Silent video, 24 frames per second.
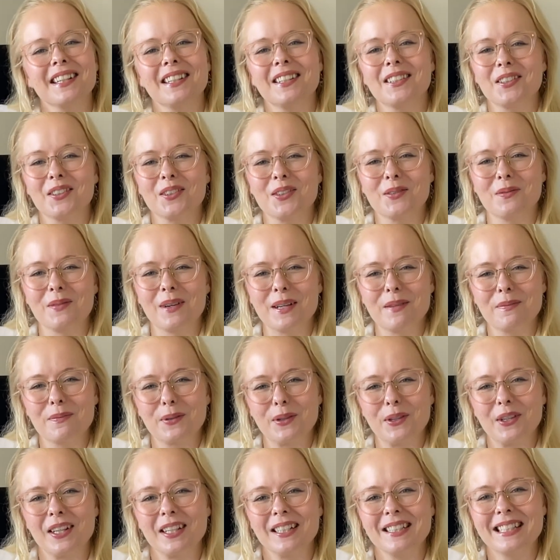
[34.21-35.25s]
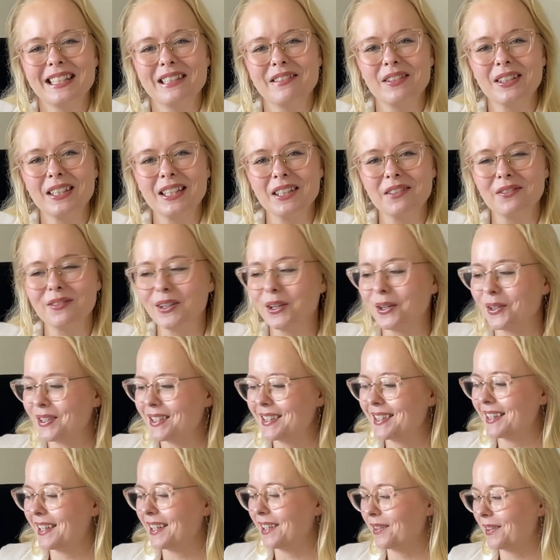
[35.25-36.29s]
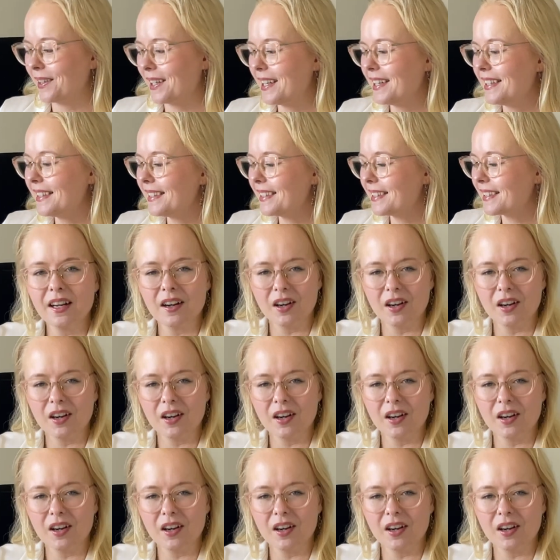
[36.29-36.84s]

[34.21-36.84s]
to my productivity vlog series.